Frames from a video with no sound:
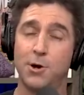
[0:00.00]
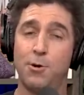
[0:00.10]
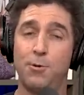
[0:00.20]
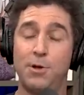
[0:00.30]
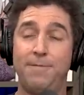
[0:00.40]

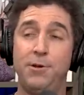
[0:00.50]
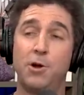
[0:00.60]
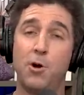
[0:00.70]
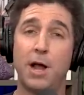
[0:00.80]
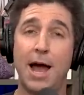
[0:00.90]
so if you
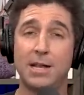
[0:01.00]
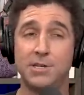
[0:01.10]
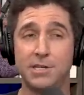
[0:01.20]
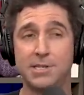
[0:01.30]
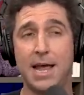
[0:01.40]
go to
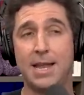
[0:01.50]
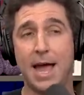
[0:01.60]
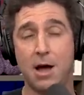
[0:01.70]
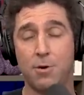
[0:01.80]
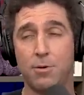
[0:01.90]
hijinksnet
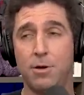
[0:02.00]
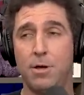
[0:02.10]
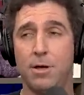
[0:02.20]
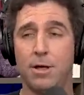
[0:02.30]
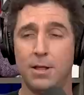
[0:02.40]
now,
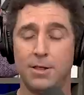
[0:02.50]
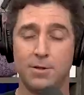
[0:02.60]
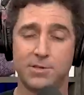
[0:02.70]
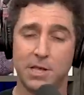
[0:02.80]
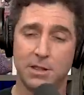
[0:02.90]

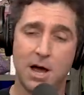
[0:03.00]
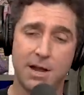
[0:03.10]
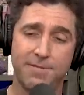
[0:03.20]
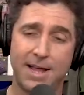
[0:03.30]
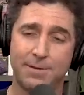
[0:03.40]
there's a
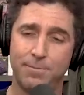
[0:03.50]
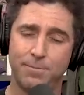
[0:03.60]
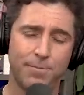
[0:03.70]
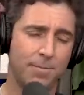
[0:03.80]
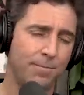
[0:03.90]
lot of like,
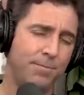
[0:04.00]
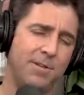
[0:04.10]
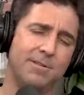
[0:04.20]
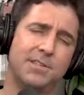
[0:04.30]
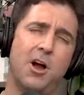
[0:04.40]

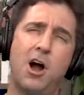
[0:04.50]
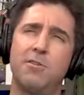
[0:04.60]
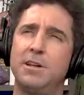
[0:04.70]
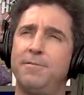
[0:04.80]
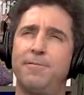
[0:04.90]
there's
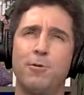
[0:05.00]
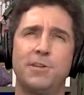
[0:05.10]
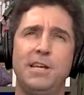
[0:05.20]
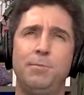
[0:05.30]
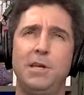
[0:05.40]

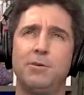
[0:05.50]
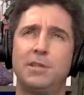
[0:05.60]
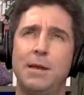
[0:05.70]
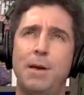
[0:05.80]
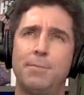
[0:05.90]
114 Beagle
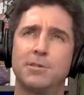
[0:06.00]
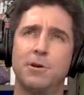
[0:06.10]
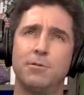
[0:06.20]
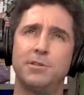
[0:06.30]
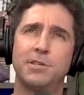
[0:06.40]
Tape
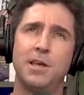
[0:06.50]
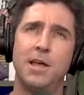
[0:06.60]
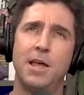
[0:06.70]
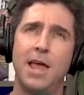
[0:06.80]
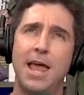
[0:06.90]
episodes
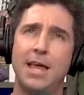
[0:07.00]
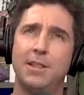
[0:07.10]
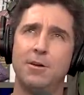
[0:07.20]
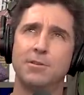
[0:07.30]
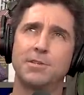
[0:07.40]

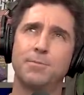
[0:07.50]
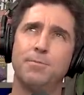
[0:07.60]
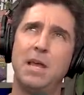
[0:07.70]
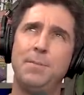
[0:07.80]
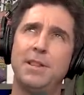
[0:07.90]
and there's
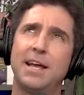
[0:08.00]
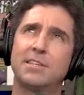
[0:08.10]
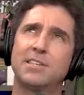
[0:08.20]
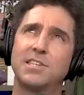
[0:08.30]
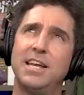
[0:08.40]
maybe
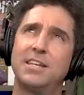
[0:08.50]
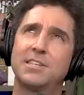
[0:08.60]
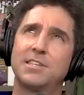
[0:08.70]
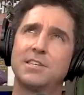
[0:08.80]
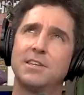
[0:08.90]
like
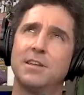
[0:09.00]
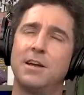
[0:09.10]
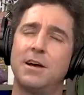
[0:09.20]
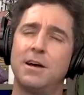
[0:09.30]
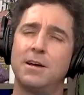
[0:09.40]
six
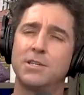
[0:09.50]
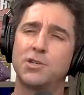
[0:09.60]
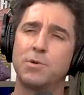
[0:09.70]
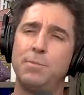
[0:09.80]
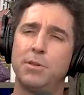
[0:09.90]
uh,
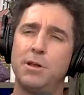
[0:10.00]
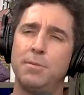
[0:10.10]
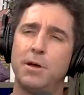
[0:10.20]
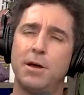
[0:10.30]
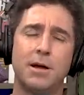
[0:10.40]
shrimp blunt
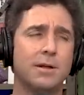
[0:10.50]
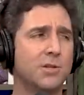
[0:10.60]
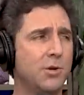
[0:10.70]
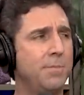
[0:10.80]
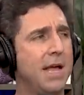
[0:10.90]
uh, shrimp